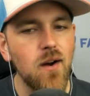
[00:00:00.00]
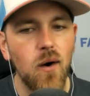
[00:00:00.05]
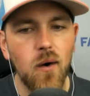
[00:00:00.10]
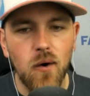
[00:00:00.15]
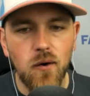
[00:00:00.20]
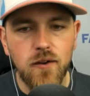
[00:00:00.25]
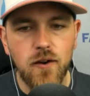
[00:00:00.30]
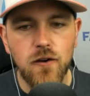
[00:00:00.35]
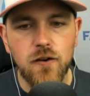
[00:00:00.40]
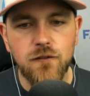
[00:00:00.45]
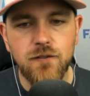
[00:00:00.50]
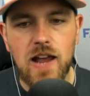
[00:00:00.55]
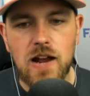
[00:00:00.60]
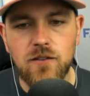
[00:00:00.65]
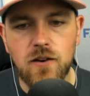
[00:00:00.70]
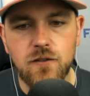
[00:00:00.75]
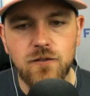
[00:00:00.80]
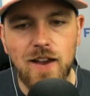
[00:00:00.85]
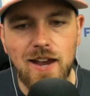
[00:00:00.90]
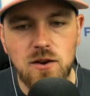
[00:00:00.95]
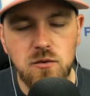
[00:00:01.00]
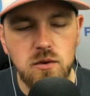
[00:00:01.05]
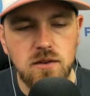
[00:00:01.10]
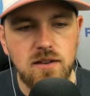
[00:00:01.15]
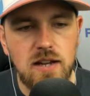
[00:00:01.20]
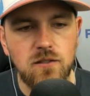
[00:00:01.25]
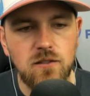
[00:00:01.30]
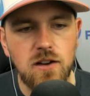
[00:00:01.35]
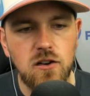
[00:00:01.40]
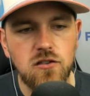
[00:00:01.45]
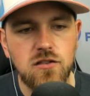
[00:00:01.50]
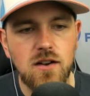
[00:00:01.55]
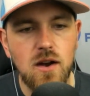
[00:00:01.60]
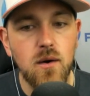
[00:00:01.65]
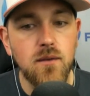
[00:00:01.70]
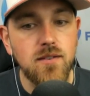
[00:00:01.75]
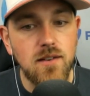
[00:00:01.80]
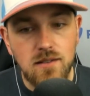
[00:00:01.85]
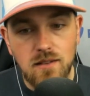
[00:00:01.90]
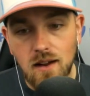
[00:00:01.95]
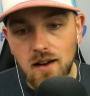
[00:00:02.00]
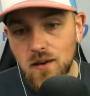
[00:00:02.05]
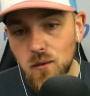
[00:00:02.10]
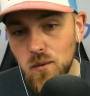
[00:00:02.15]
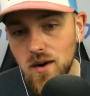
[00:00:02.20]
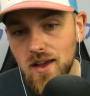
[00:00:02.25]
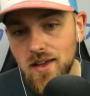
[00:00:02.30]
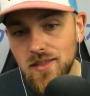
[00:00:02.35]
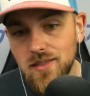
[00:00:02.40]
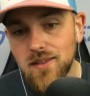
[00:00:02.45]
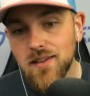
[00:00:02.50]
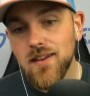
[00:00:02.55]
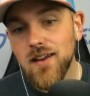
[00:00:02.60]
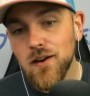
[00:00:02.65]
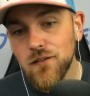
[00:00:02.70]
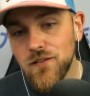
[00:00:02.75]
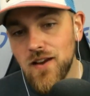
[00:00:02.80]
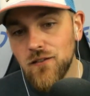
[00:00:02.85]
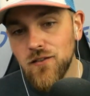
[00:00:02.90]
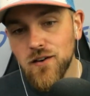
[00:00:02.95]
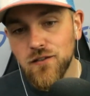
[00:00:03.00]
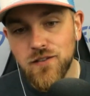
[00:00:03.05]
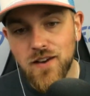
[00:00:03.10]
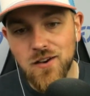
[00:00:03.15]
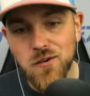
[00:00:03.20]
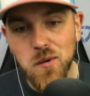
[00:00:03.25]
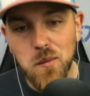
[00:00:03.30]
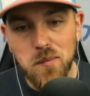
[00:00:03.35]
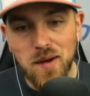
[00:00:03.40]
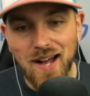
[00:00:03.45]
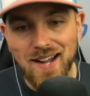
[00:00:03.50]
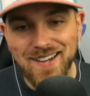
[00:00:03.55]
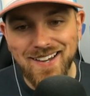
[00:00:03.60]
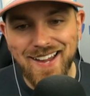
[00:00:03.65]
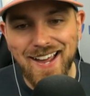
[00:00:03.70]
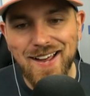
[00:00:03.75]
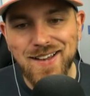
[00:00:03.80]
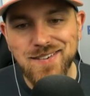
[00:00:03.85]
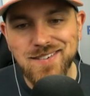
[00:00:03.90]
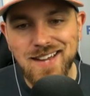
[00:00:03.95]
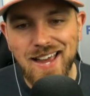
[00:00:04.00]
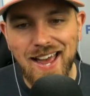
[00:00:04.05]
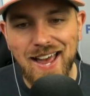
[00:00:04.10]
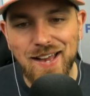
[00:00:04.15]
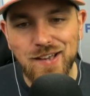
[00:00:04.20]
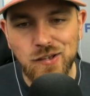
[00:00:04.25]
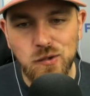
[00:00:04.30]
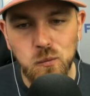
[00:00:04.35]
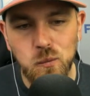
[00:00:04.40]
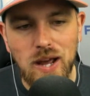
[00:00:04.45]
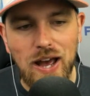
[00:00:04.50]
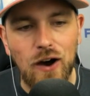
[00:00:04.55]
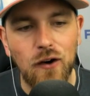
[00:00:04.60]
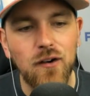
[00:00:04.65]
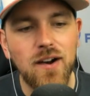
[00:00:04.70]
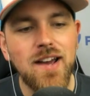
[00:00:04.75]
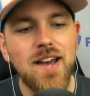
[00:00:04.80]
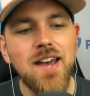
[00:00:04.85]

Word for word: all your favorite FanDuel T V shows, along with your favorite FanDuel podcasts as well.